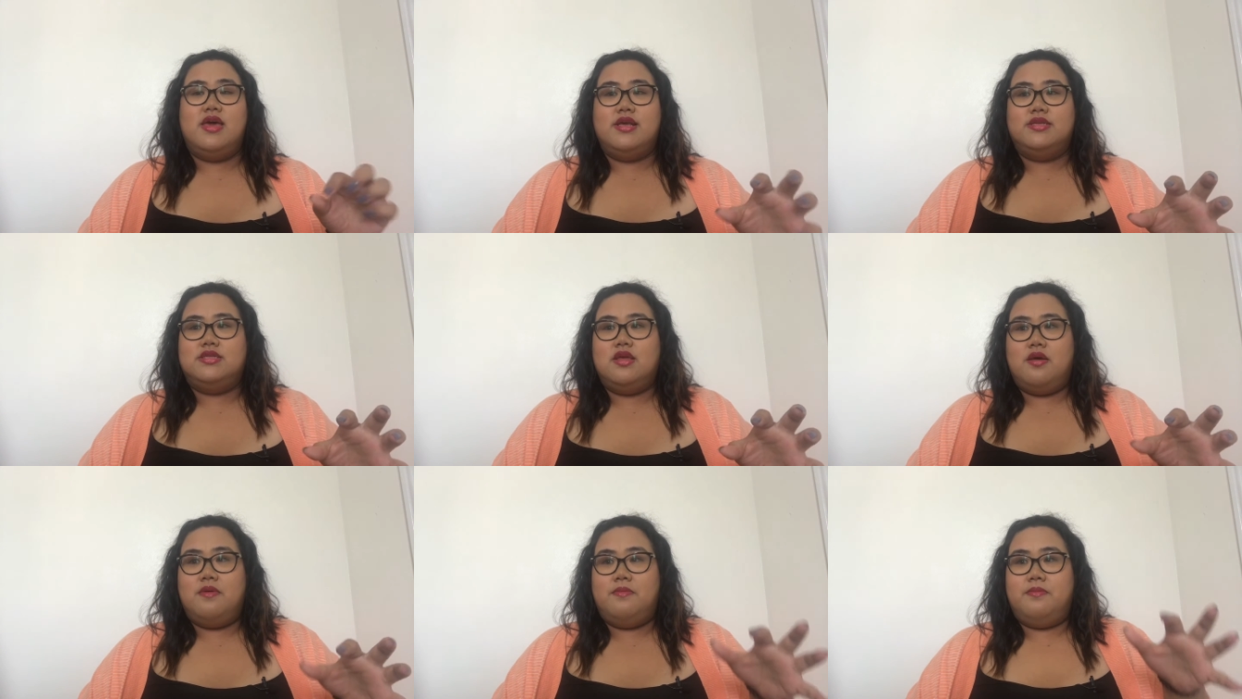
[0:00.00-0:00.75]
is
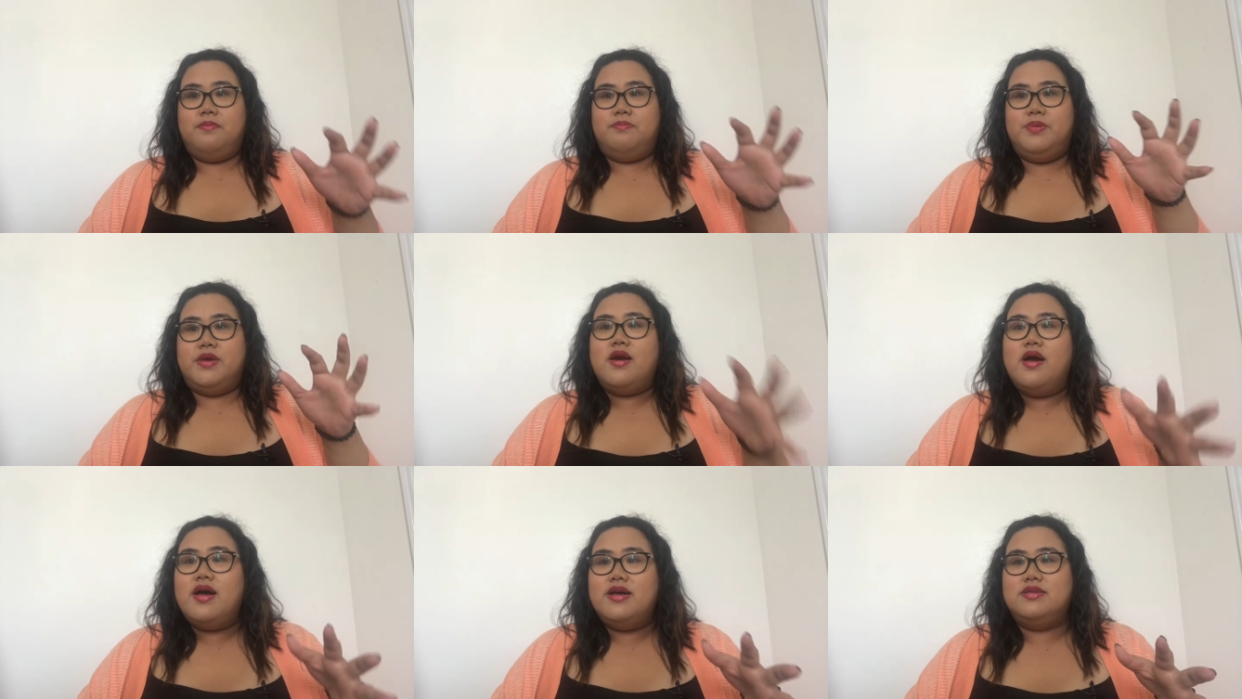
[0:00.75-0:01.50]

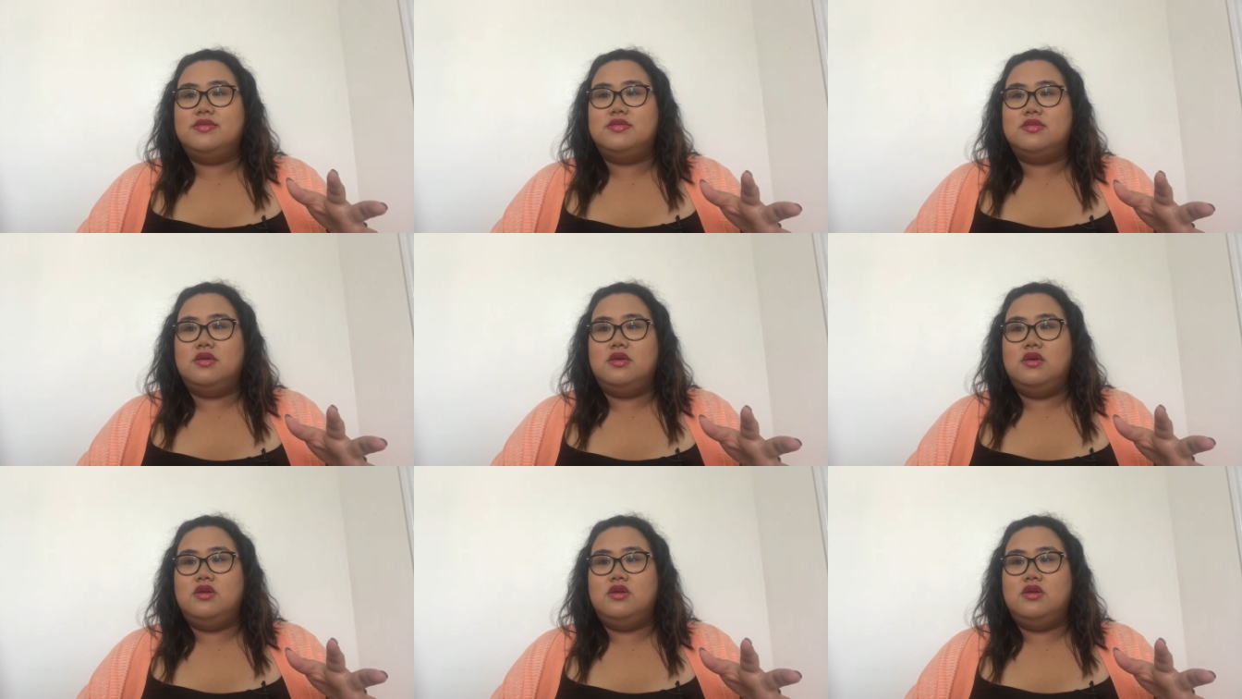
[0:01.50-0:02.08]
because,